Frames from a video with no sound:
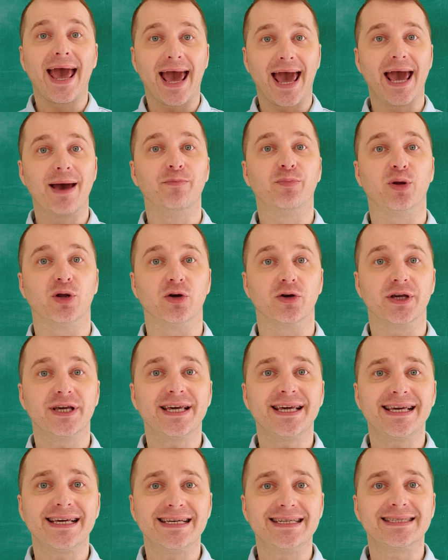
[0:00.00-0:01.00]

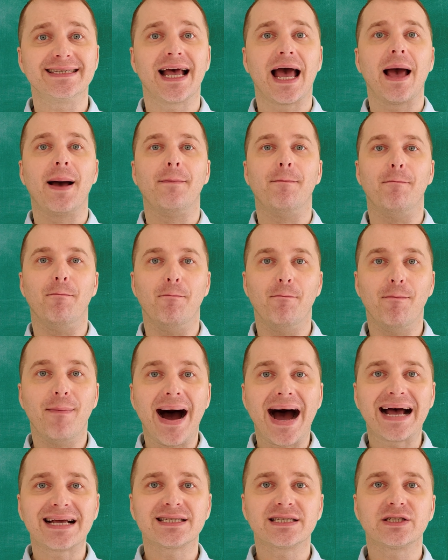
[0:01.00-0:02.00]
Employees
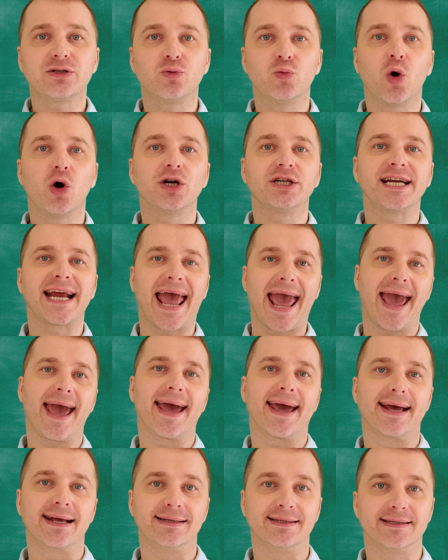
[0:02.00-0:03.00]
must wash
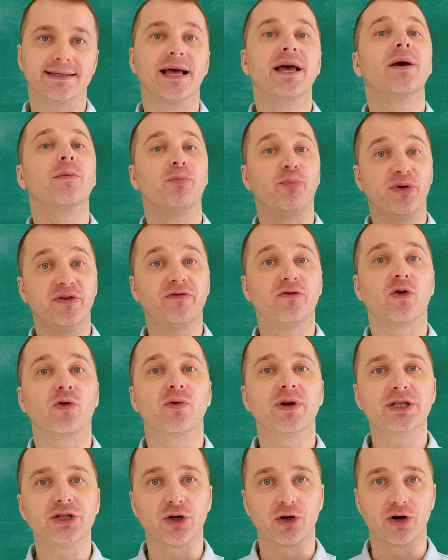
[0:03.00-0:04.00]
hands before
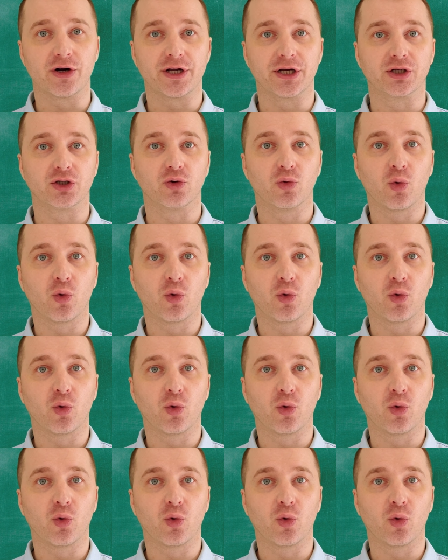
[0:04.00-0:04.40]
returning to